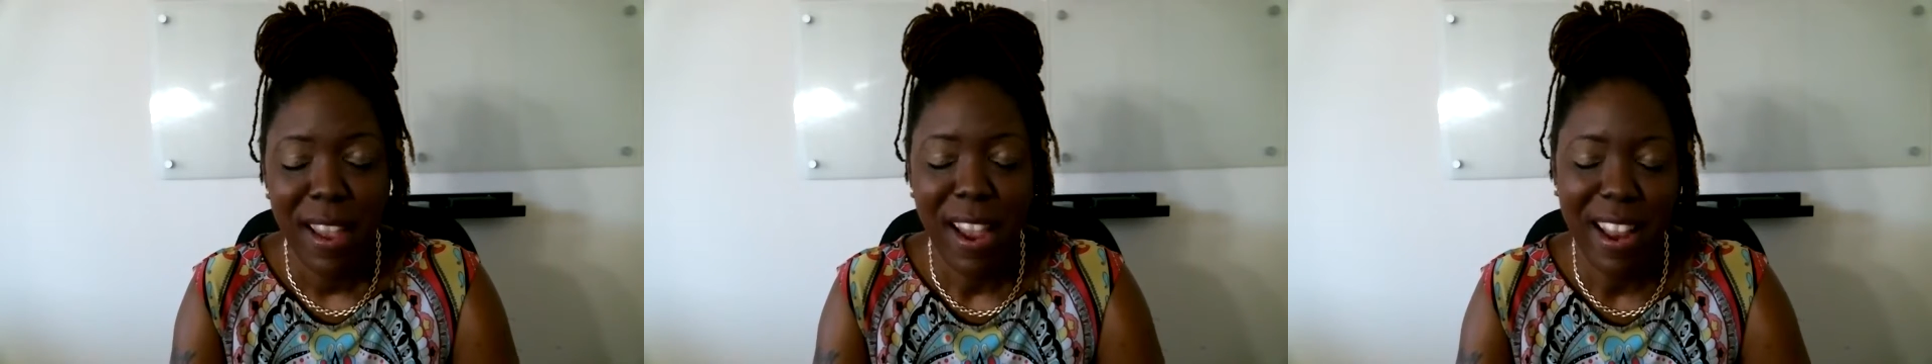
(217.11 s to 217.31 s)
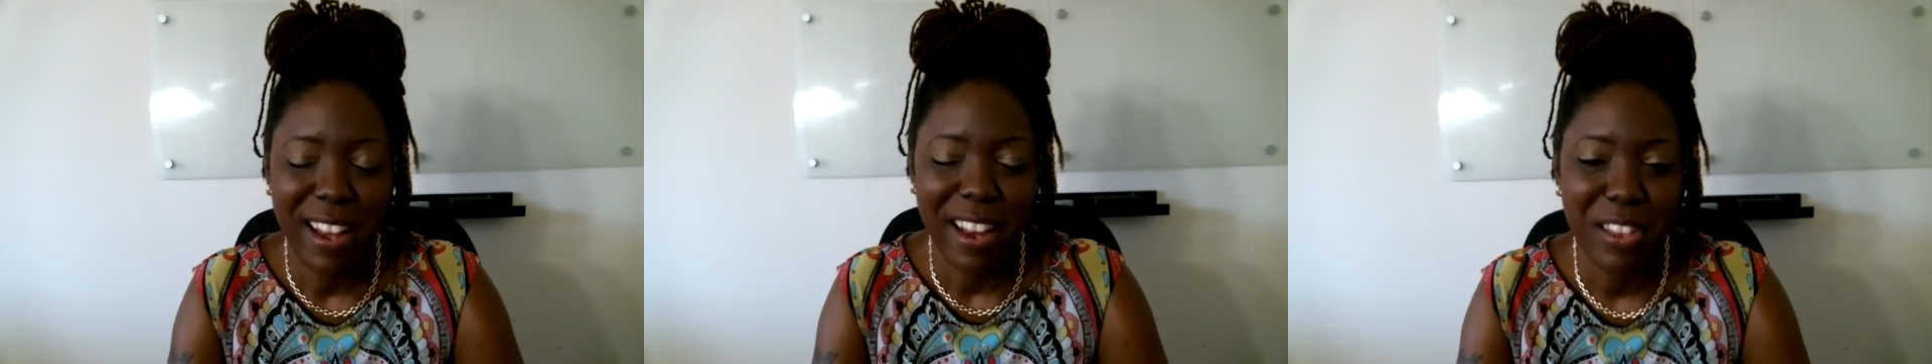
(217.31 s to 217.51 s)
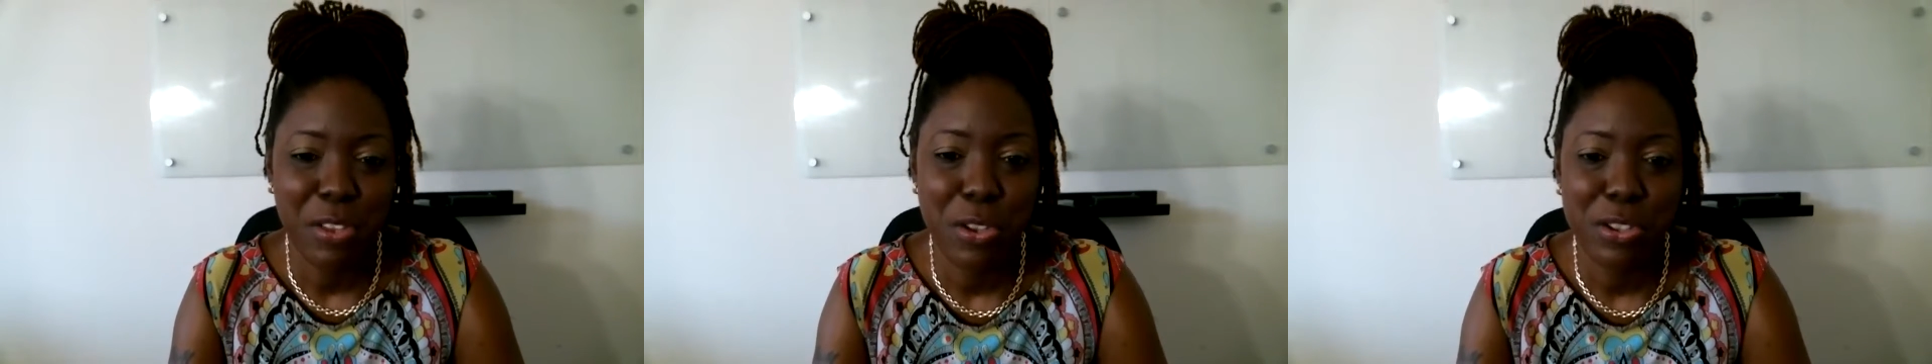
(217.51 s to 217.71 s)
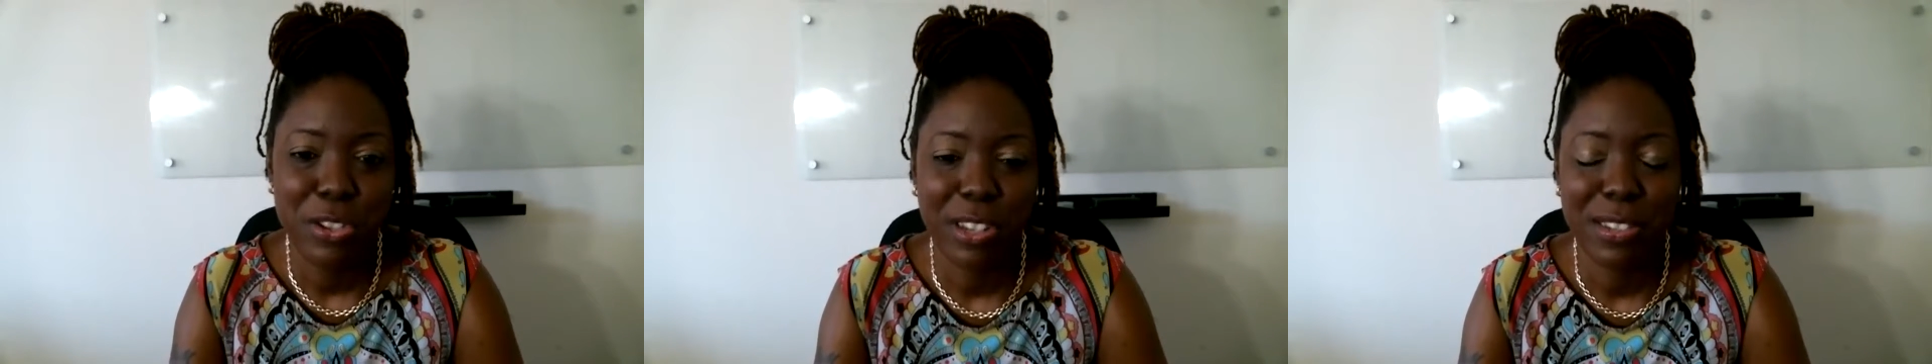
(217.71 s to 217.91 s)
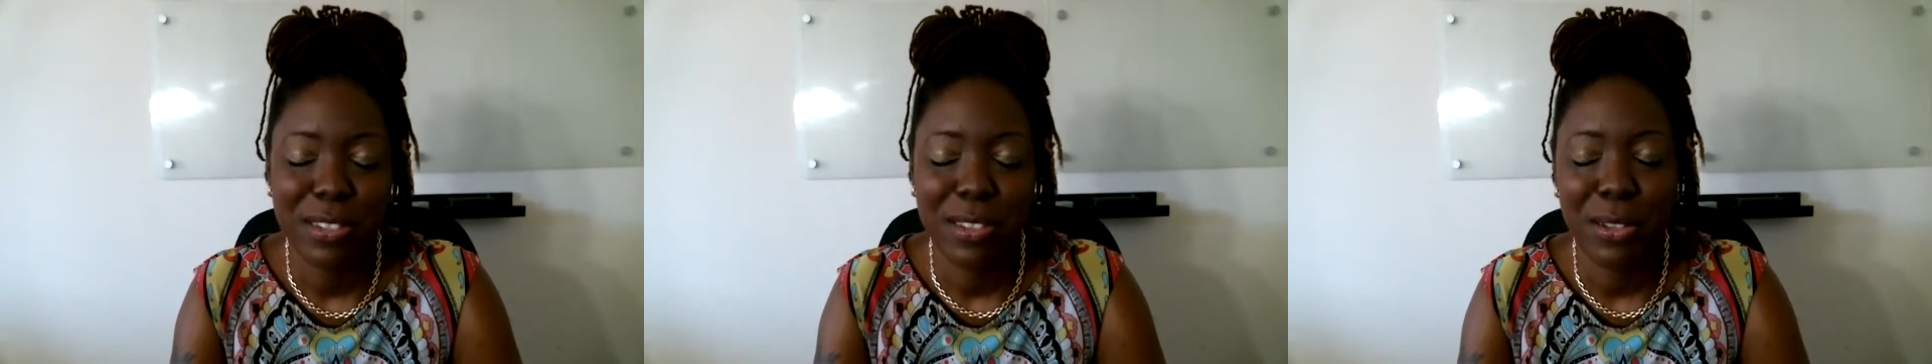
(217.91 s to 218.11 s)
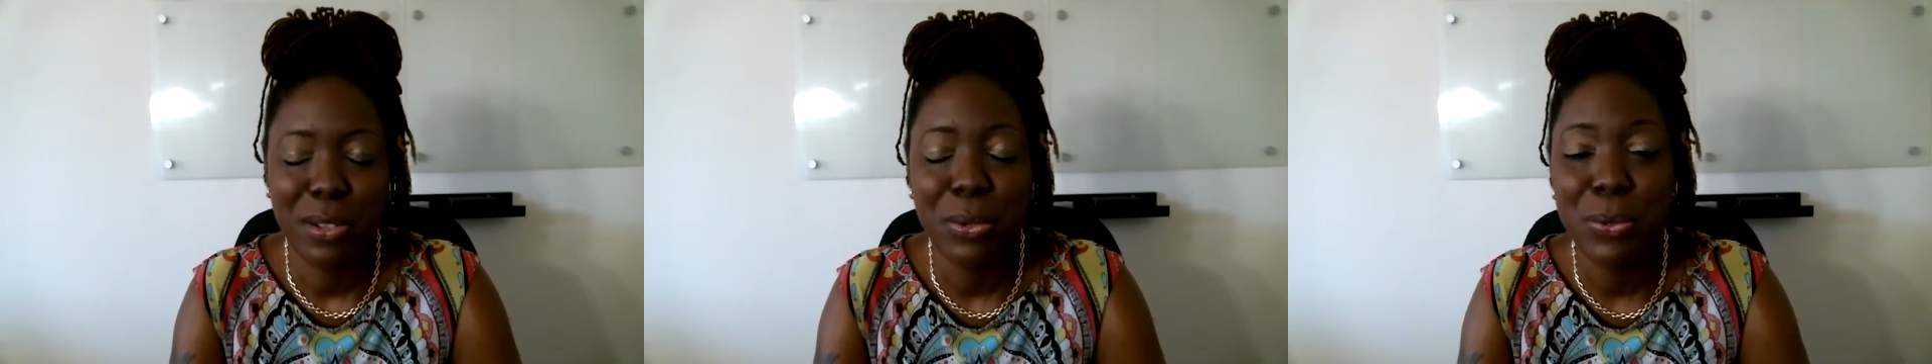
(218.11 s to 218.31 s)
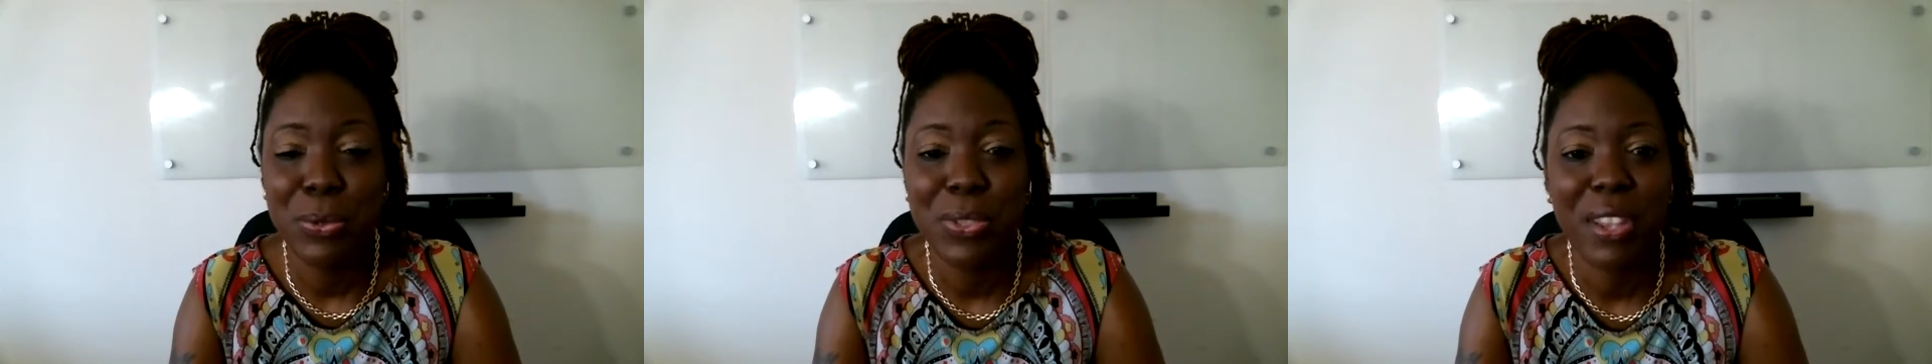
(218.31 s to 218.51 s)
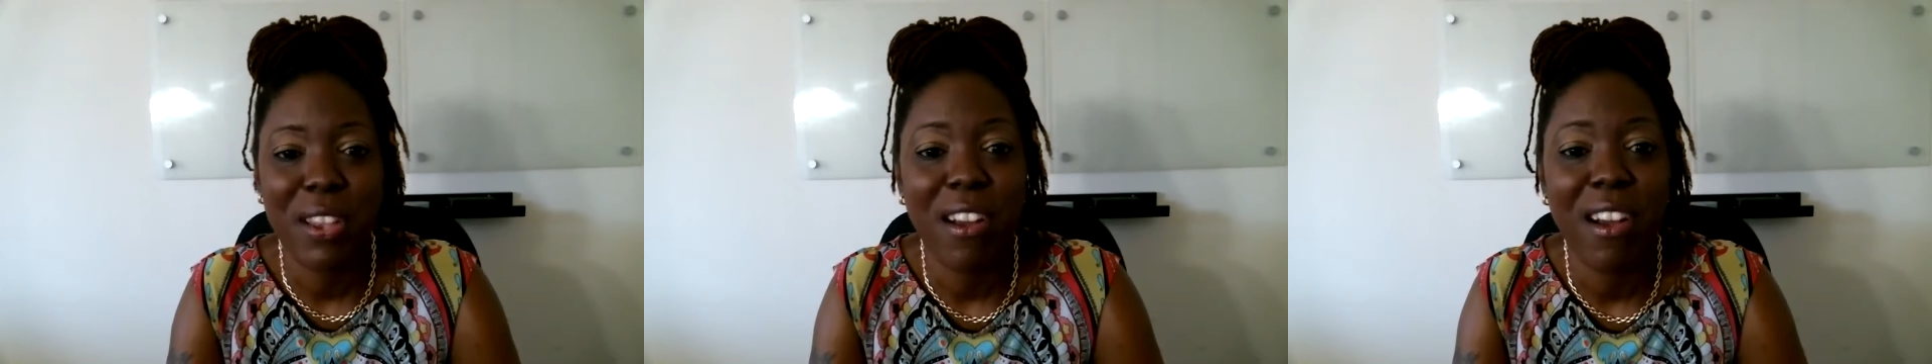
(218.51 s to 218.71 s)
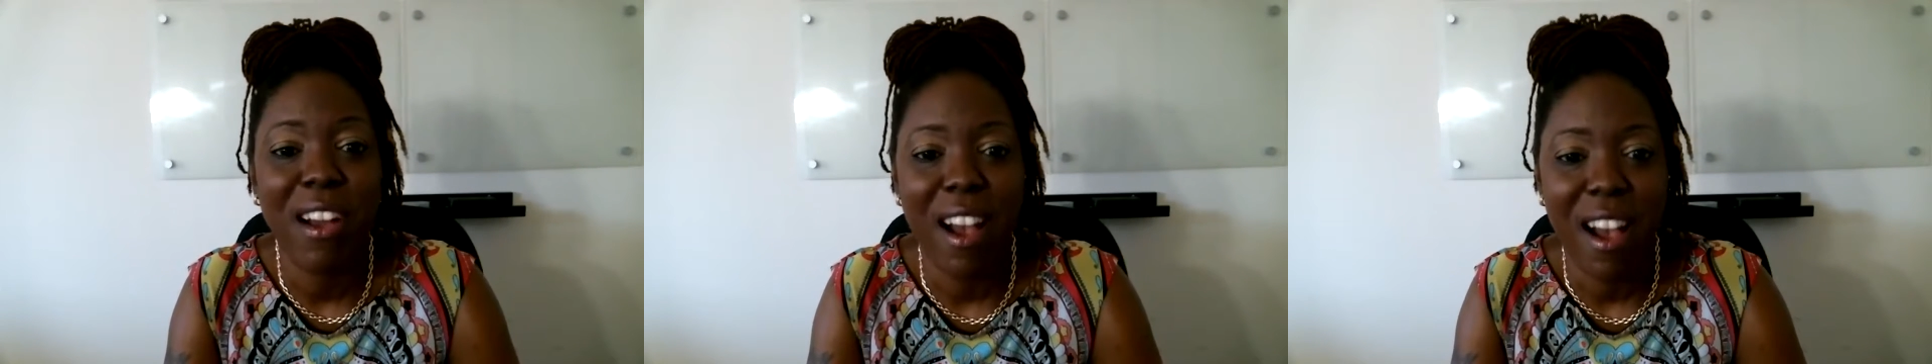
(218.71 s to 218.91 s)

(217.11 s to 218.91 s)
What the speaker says: and then you just lose your